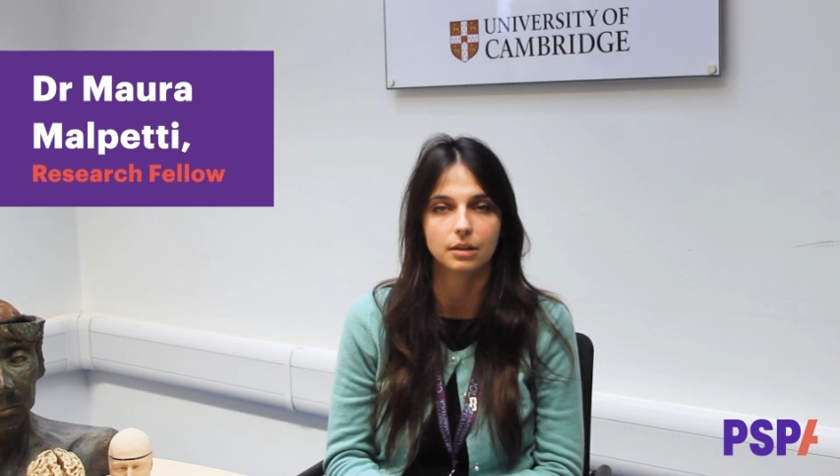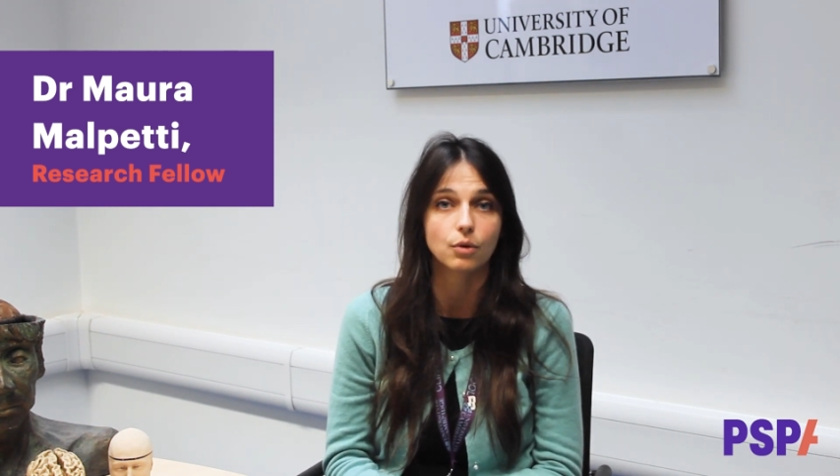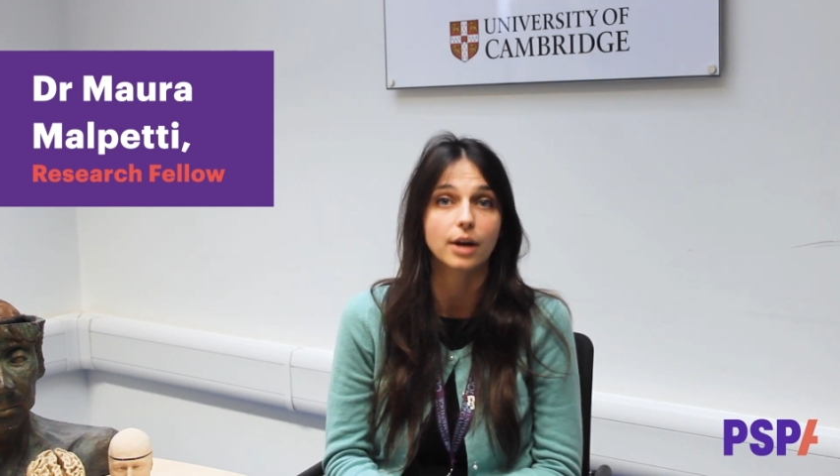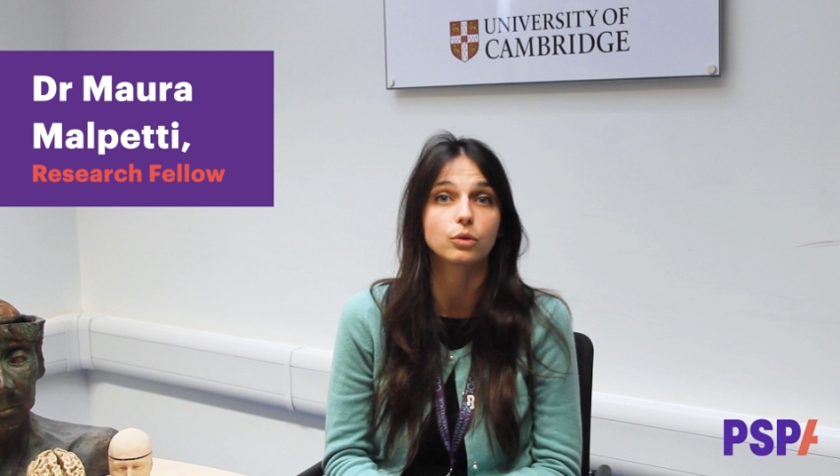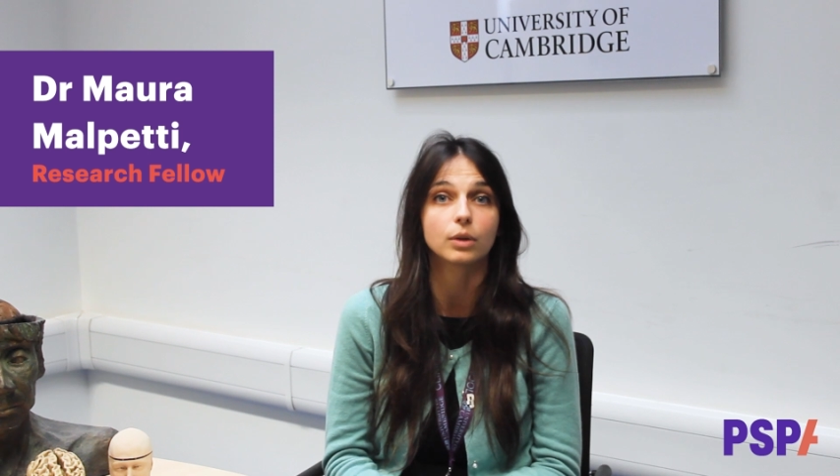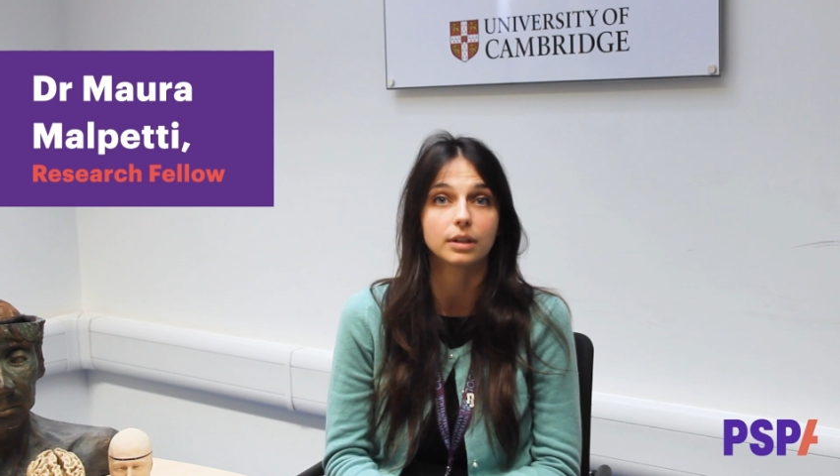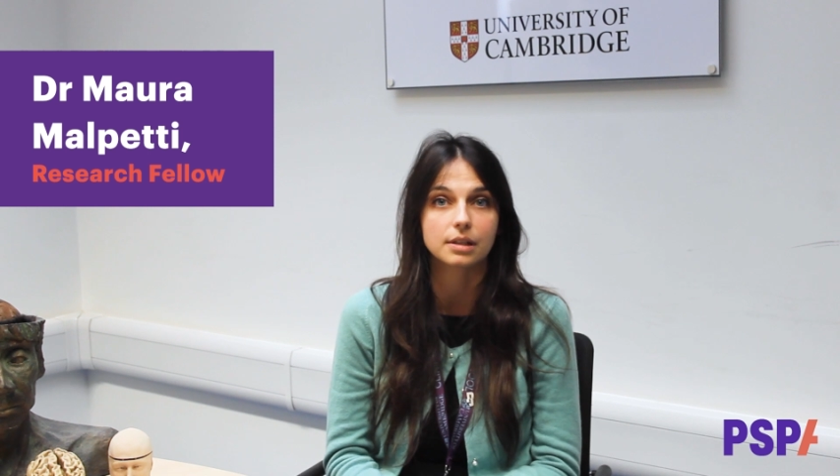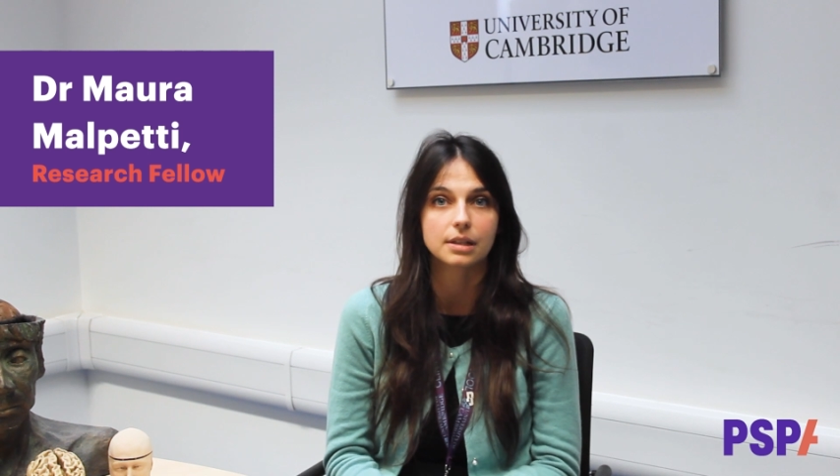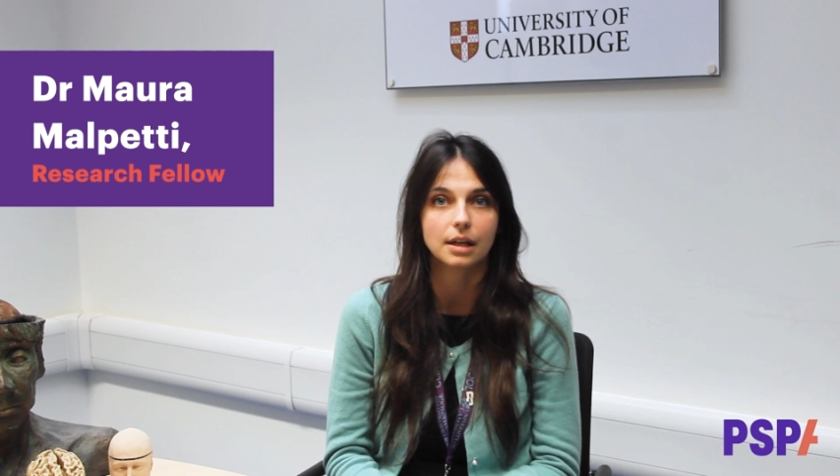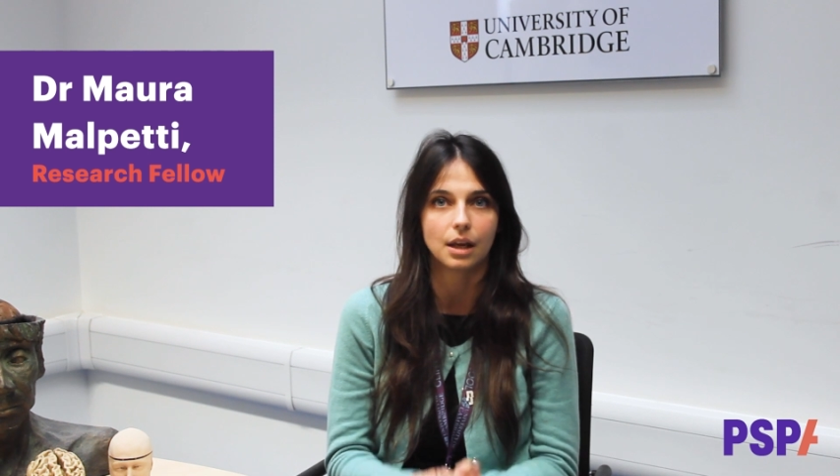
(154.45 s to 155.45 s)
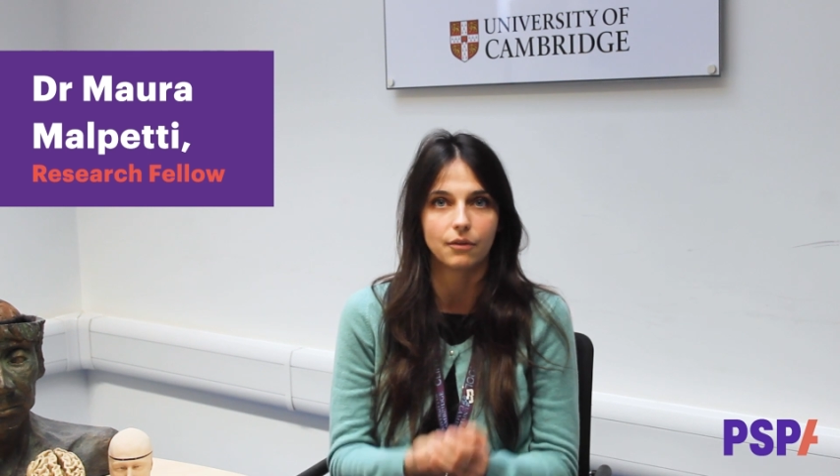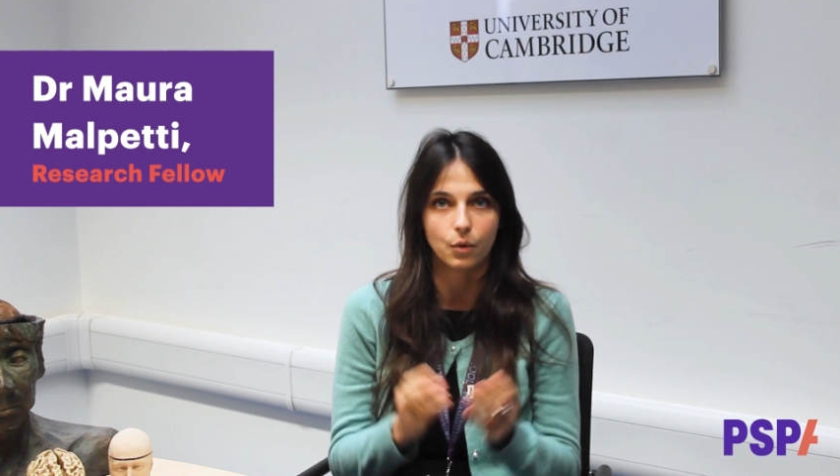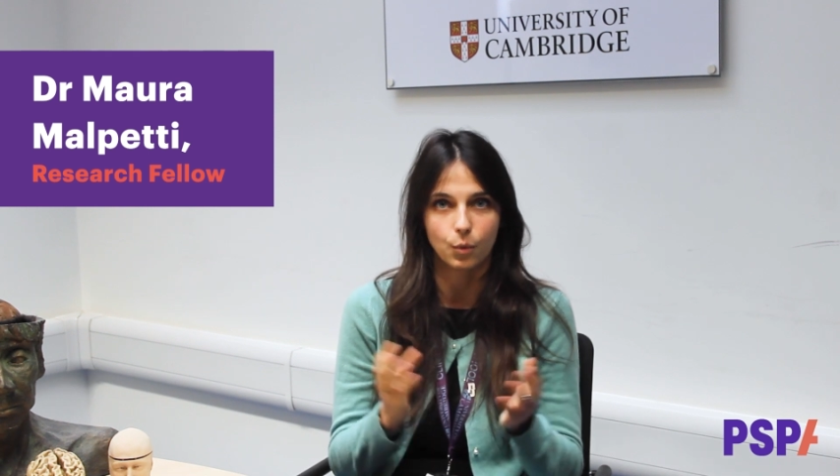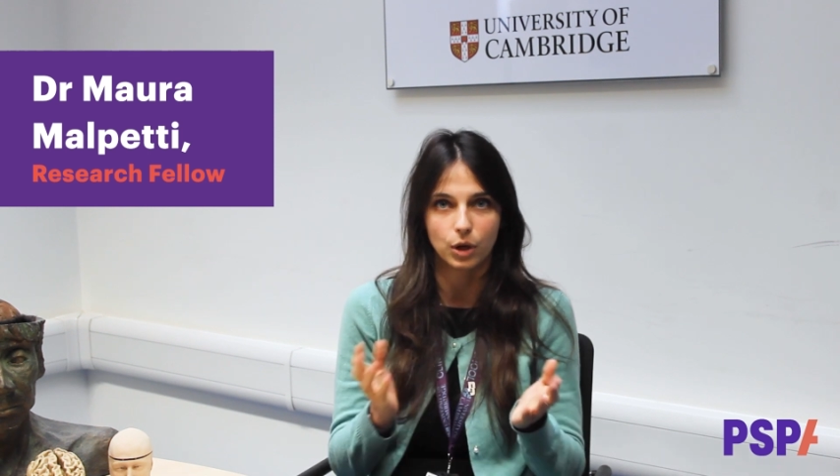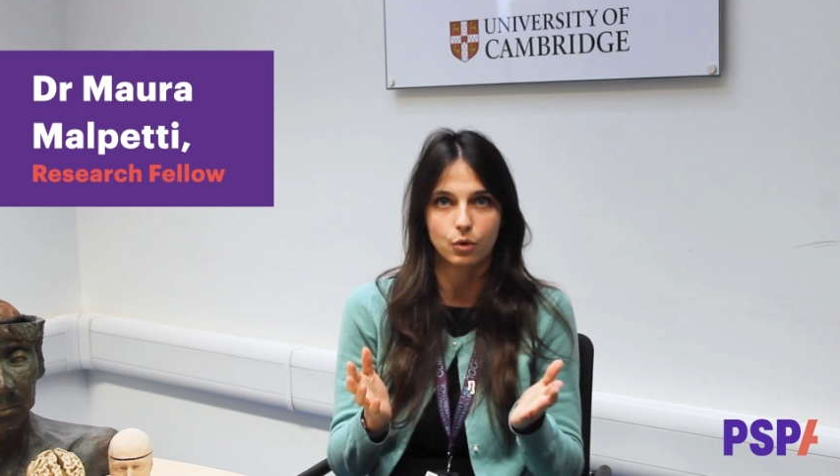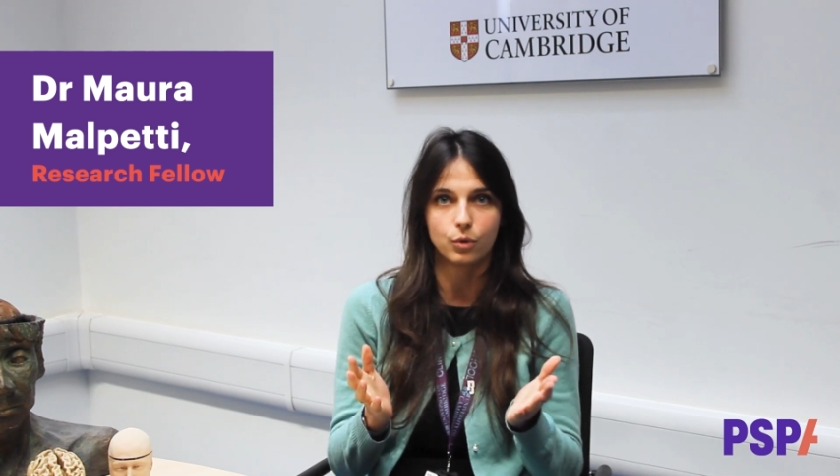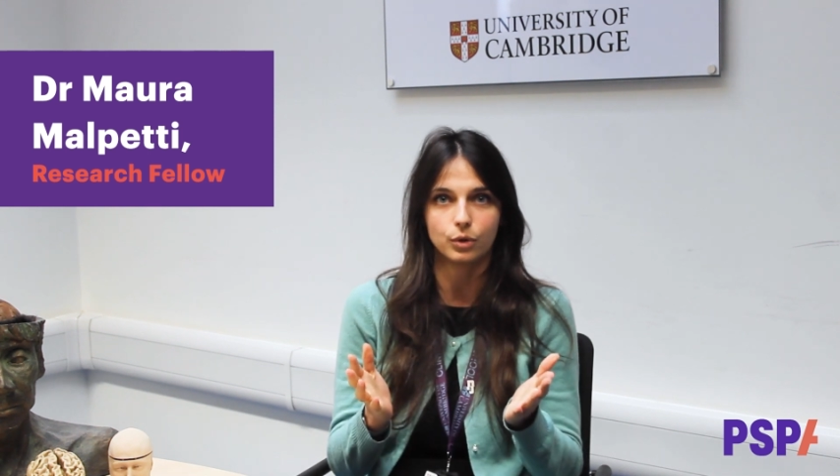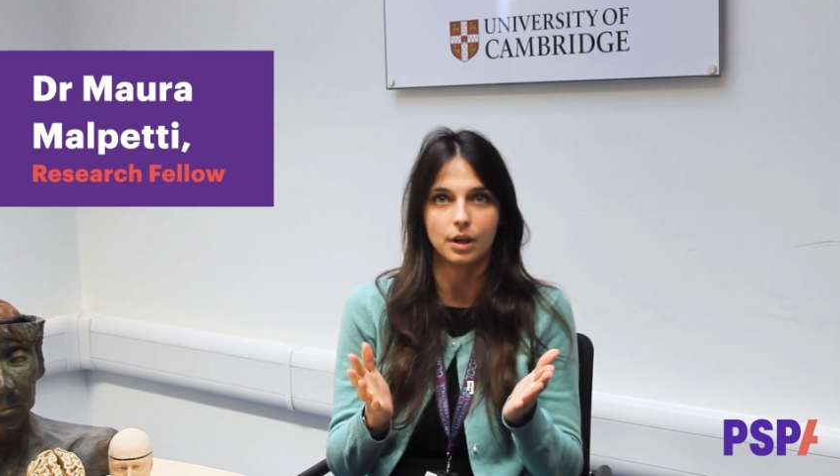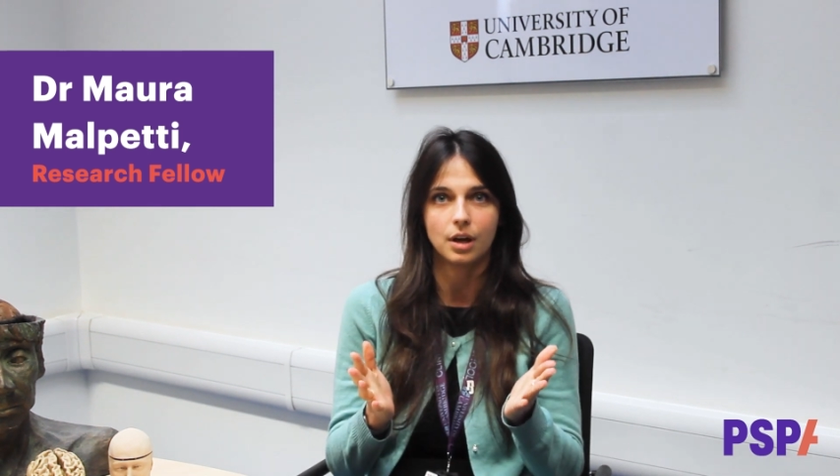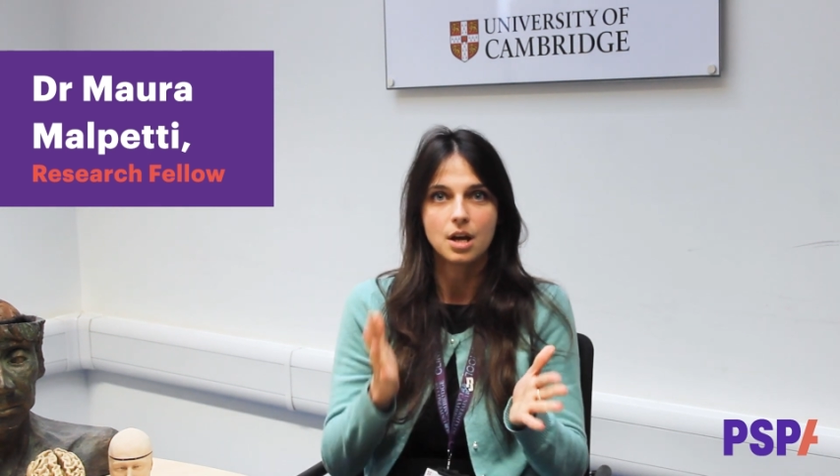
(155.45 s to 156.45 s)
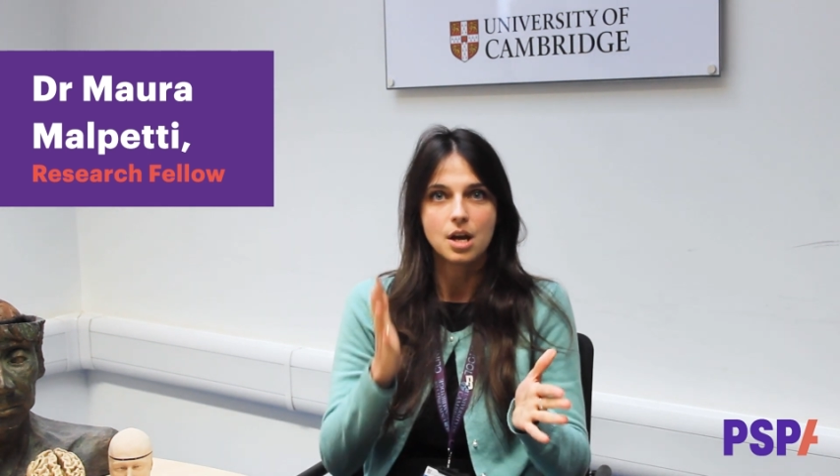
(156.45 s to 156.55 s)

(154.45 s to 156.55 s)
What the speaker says: and trying to understand if we could